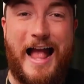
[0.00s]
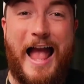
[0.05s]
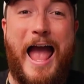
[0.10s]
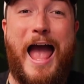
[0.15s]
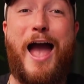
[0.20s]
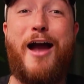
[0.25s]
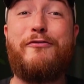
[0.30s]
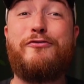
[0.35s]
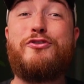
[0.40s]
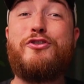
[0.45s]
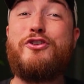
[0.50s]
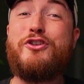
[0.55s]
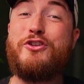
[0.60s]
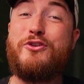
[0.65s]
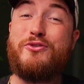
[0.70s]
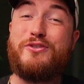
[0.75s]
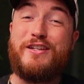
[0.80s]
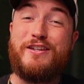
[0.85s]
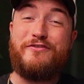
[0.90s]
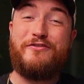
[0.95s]
After
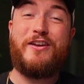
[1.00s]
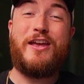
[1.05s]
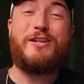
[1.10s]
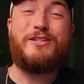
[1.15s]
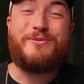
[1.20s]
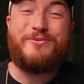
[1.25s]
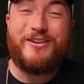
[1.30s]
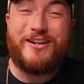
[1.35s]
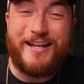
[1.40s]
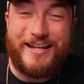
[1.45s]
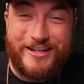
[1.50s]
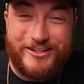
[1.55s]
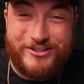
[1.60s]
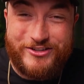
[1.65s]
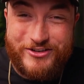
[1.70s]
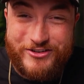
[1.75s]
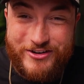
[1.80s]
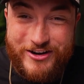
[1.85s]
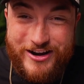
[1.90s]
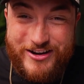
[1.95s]
using Facebook and
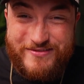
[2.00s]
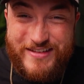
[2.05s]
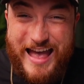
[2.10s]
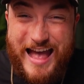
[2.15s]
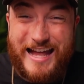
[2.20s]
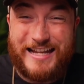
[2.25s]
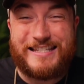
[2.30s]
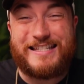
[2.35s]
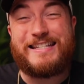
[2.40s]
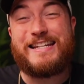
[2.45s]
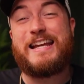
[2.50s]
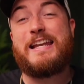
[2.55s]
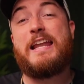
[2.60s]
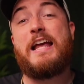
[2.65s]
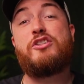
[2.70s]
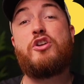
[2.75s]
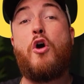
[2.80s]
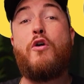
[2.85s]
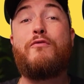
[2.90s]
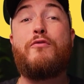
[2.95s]
Instagram ads to
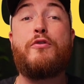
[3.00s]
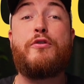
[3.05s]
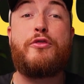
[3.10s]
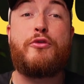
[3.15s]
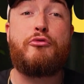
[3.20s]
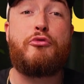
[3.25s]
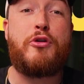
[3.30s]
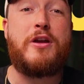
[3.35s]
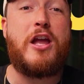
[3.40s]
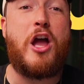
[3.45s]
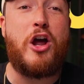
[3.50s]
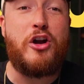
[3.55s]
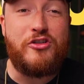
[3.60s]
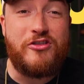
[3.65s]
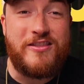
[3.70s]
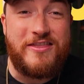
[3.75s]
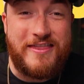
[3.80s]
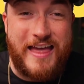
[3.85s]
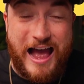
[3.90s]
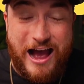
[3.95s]
connect over
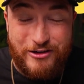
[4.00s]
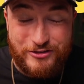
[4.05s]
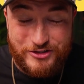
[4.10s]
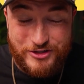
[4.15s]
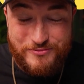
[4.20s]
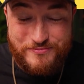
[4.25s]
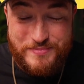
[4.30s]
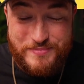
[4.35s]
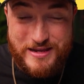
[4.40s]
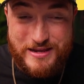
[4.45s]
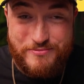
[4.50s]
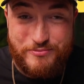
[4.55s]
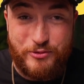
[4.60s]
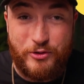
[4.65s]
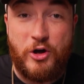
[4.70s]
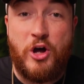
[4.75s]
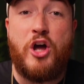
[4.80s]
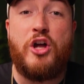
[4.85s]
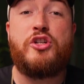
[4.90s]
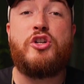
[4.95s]
300,000
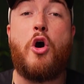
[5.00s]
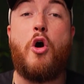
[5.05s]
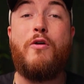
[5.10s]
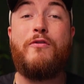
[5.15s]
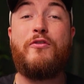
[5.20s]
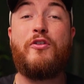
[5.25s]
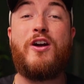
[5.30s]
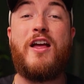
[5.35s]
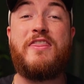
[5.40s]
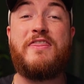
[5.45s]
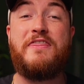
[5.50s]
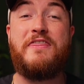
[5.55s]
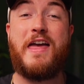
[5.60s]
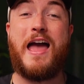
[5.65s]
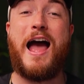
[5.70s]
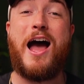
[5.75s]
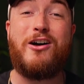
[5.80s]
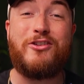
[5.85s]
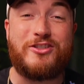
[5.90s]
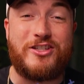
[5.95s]
people to over
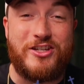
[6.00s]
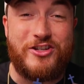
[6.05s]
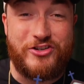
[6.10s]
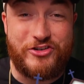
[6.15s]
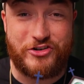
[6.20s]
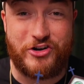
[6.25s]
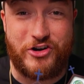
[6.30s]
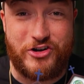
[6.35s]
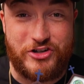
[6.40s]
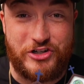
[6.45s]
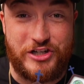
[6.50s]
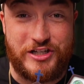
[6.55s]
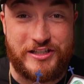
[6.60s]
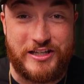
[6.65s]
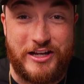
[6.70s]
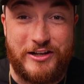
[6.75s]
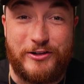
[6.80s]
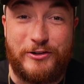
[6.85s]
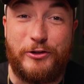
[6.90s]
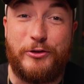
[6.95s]
1,000 churches,
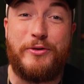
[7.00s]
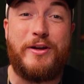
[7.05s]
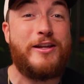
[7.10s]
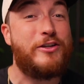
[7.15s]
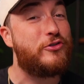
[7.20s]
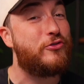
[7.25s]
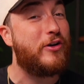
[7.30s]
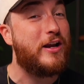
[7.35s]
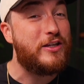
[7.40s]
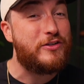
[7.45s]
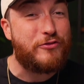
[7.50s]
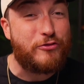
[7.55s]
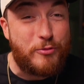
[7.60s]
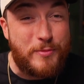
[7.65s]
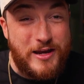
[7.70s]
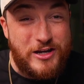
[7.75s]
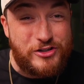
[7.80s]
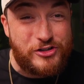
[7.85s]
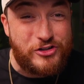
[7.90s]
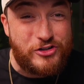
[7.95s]
including
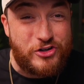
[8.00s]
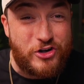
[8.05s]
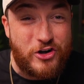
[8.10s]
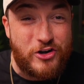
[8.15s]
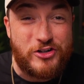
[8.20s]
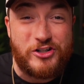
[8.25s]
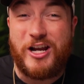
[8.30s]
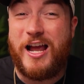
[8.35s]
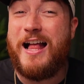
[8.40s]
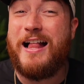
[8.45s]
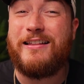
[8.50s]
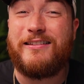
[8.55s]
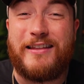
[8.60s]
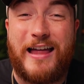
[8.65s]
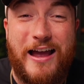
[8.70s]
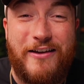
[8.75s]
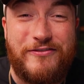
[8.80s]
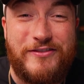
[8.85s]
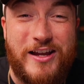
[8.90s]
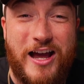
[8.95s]
Transformation Church,
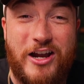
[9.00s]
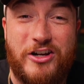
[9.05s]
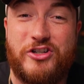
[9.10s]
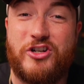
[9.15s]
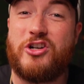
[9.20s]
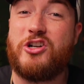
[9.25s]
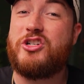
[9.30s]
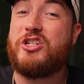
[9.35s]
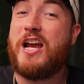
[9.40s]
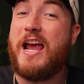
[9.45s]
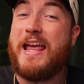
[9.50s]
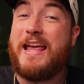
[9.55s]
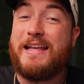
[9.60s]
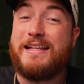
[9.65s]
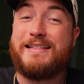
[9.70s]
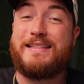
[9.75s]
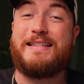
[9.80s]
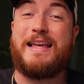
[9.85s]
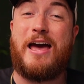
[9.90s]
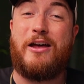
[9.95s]
Life.Church,
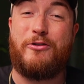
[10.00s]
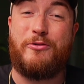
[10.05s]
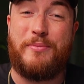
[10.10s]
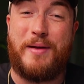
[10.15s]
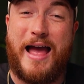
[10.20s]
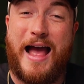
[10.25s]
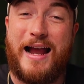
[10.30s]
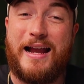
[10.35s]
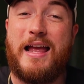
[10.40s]
and Saddleback,